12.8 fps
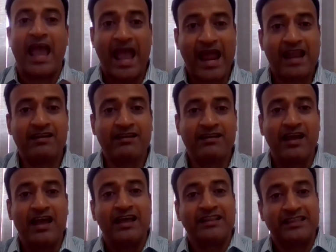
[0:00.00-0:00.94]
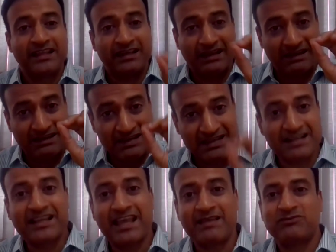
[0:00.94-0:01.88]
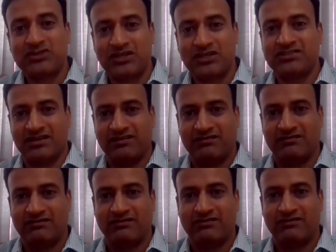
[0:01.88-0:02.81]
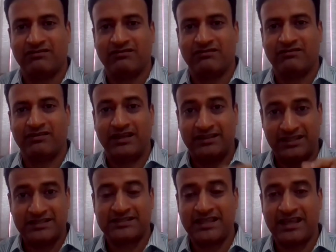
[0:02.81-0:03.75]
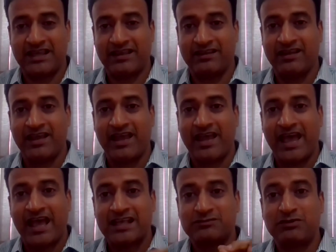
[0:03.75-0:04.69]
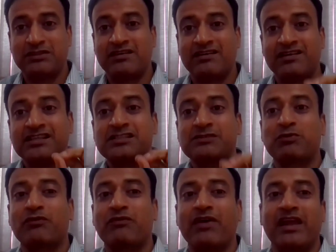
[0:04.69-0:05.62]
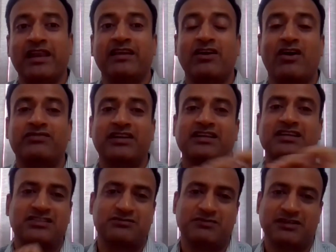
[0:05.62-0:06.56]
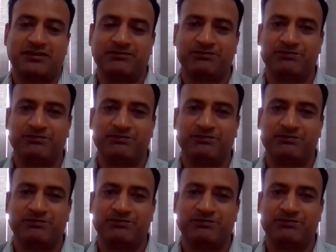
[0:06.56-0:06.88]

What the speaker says: And the real game changer in this thing has been the risk profiling of that customer.